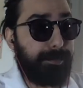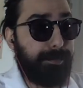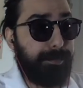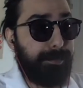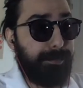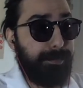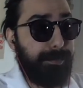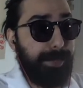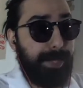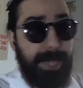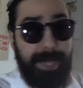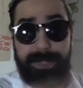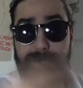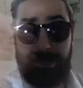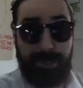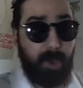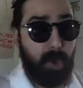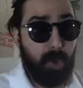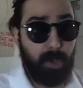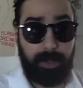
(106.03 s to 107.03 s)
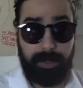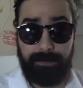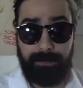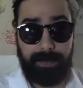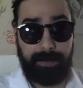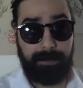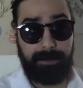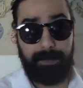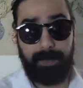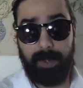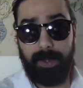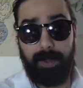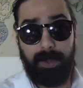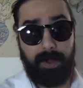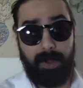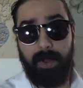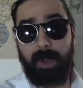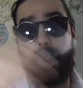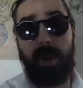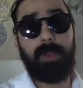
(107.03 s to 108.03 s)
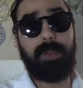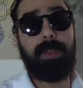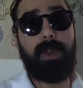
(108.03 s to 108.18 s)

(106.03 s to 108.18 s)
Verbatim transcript: that all of the all